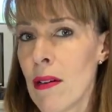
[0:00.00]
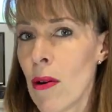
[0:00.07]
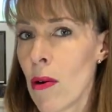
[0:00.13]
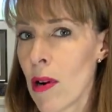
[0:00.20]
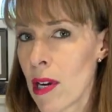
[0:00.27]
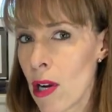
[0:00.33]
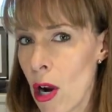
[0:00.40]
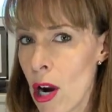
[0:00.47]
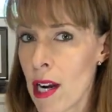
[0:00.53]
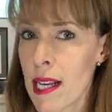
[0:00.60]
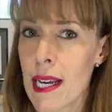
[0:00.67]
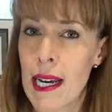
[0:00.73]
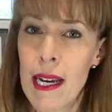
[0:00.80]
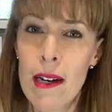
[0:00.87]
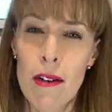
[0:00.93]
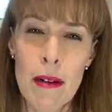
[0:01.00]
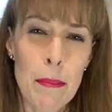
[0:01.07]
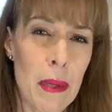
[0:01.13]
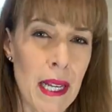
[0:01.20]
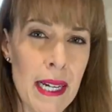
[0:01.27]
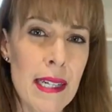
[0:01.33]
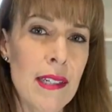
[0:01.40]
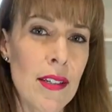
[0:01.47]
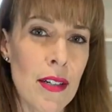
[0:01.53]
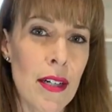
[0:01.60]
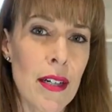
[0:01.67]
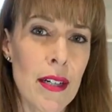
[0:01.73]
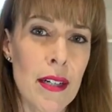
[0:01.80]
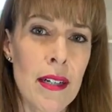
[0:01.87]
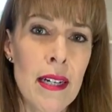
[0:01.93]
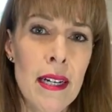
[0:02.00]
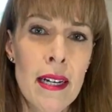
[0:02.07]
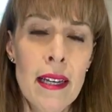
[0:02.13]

or a cardigan or a blazer.